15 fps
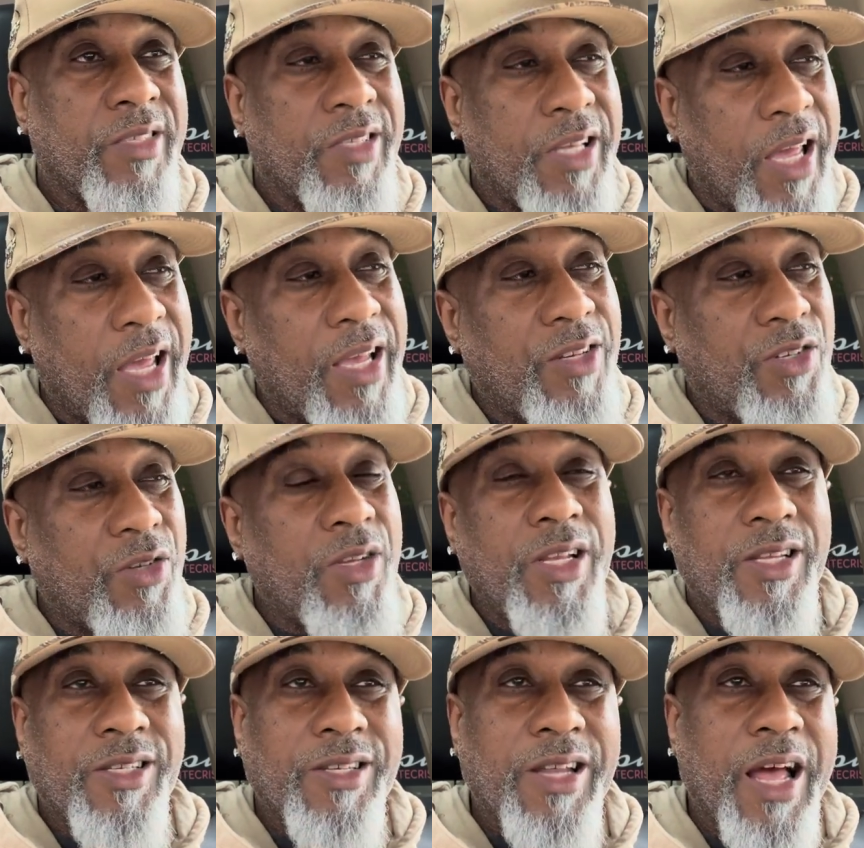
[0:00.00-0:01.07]
Yes, you need
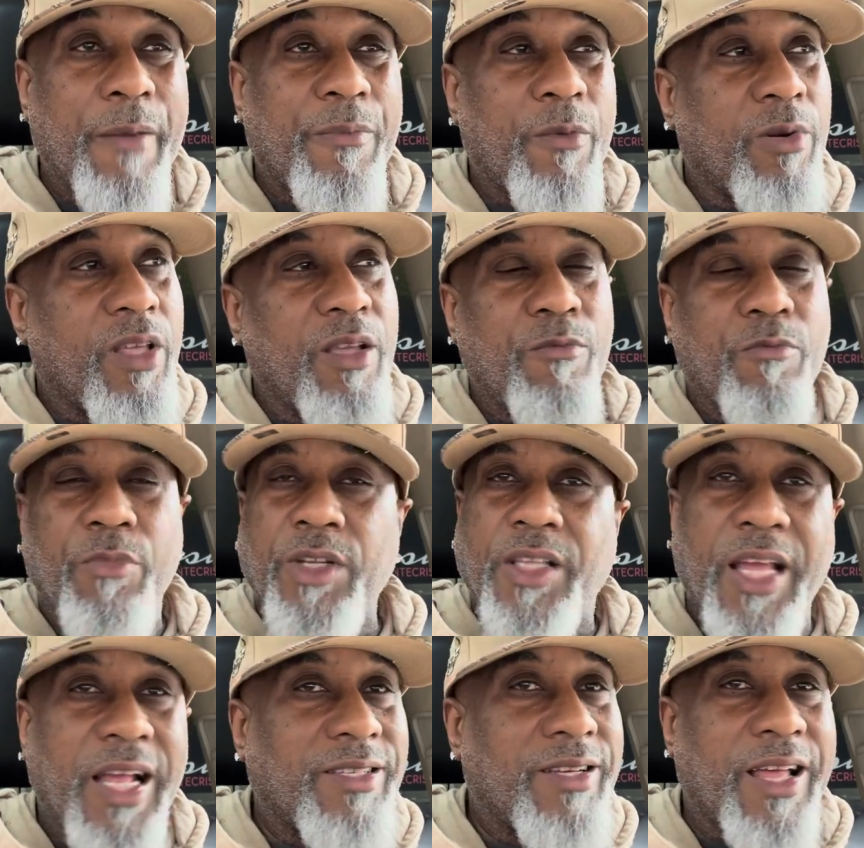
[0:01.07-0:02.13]
to stop the bleeding, but
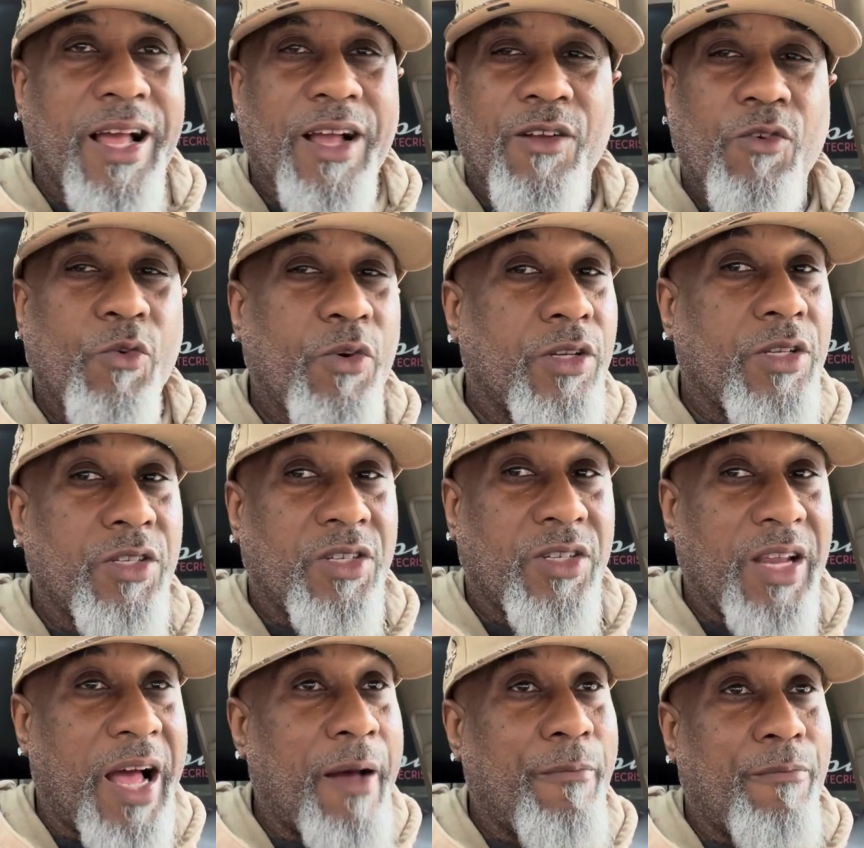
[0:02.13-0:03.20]
that's not going to
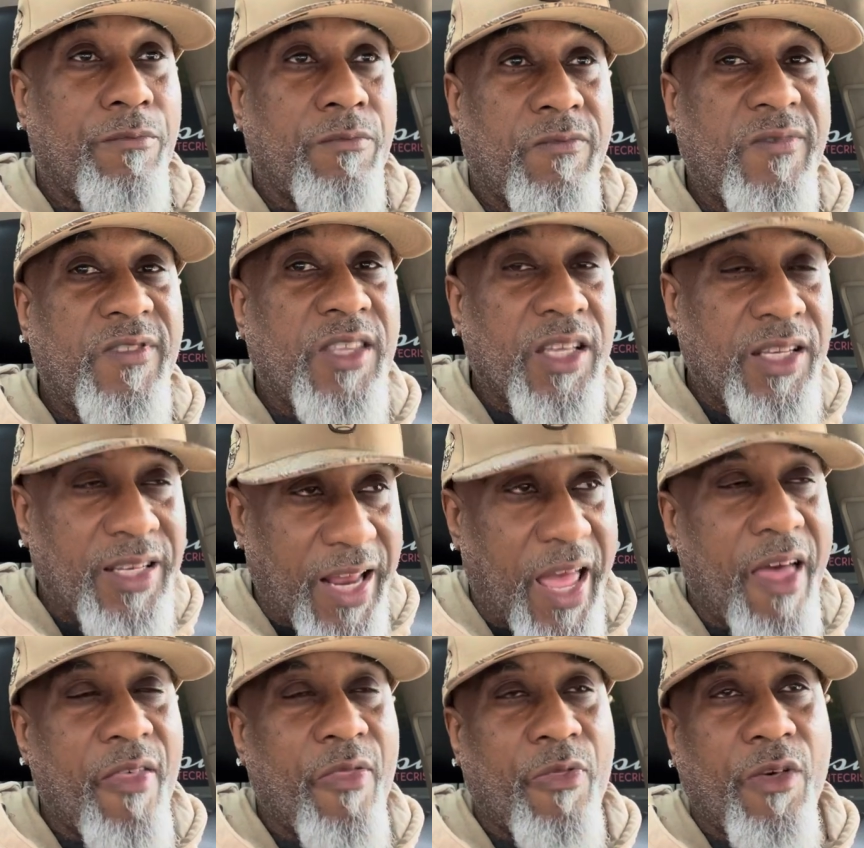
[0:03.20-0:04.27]
stop the
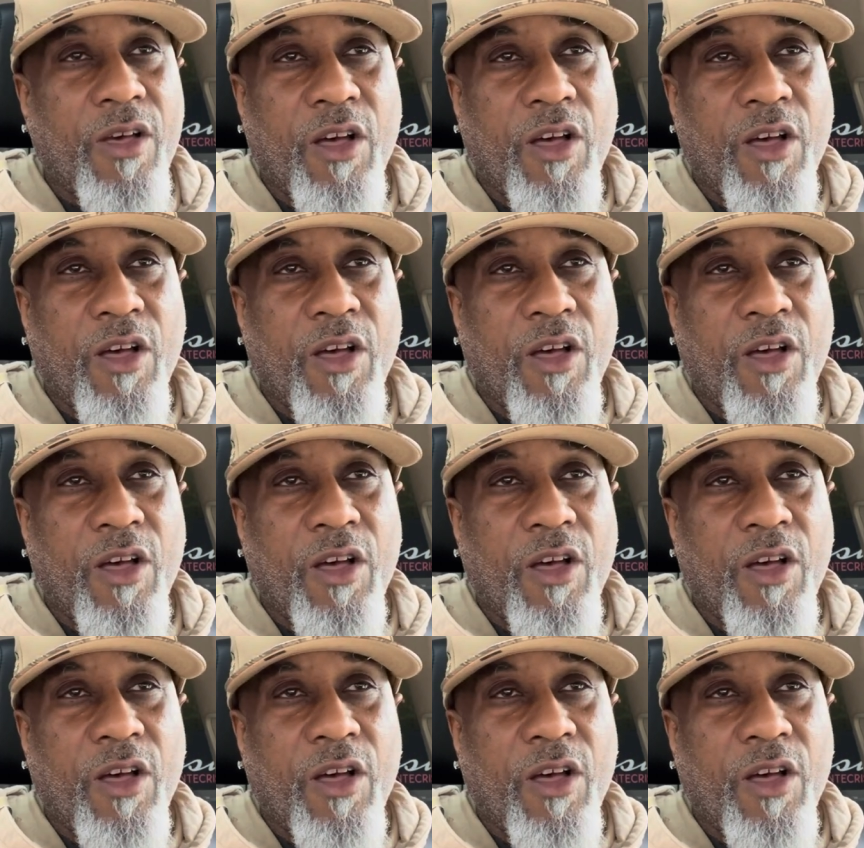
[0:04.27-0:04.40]
death.